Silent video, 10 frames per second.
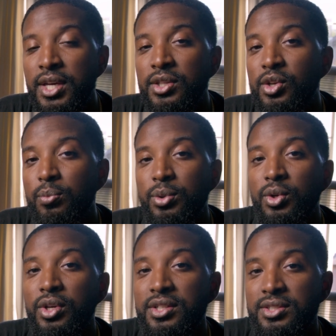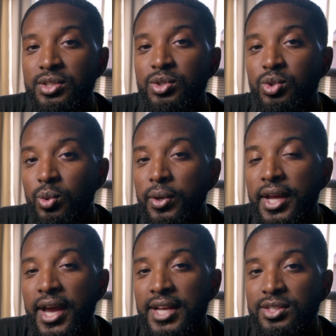the computer can still do what
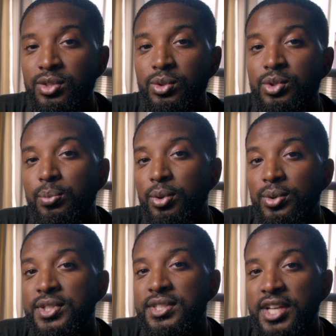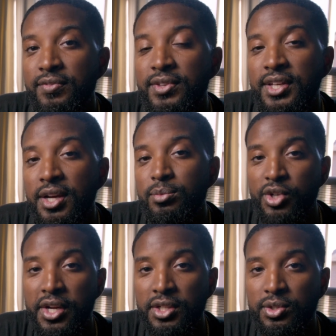it has to do to process everything I'm
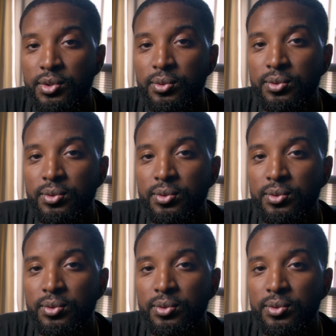trying to do.